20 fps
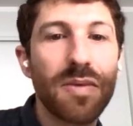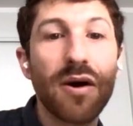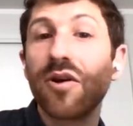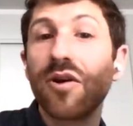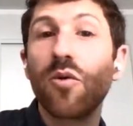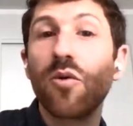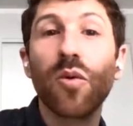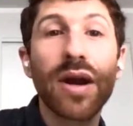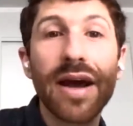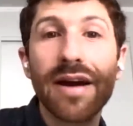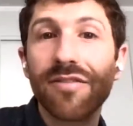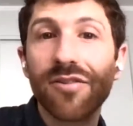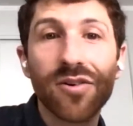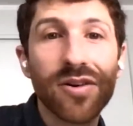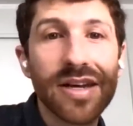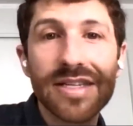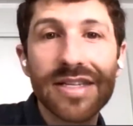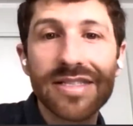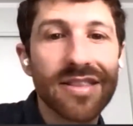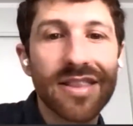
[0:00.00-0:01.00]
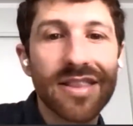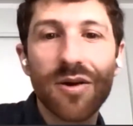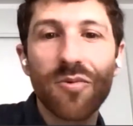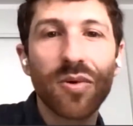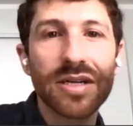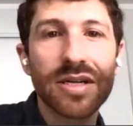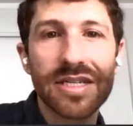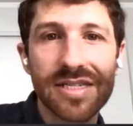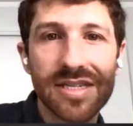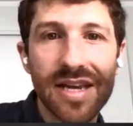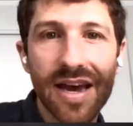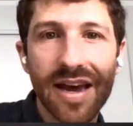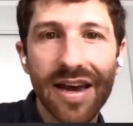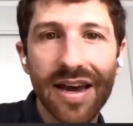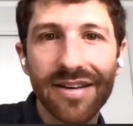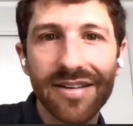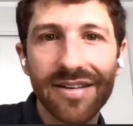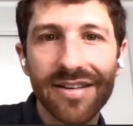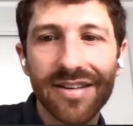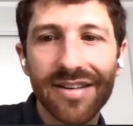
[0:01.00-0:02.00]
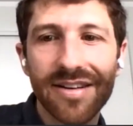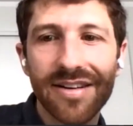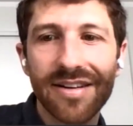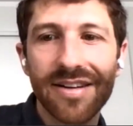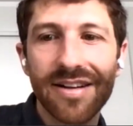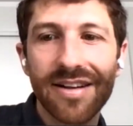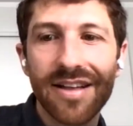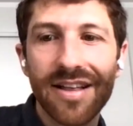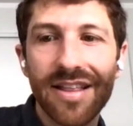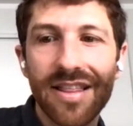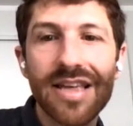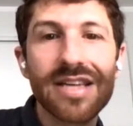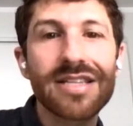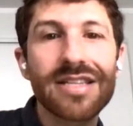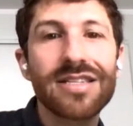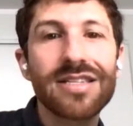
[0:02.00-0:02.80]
you know uh, spouting whatever it is that they want to say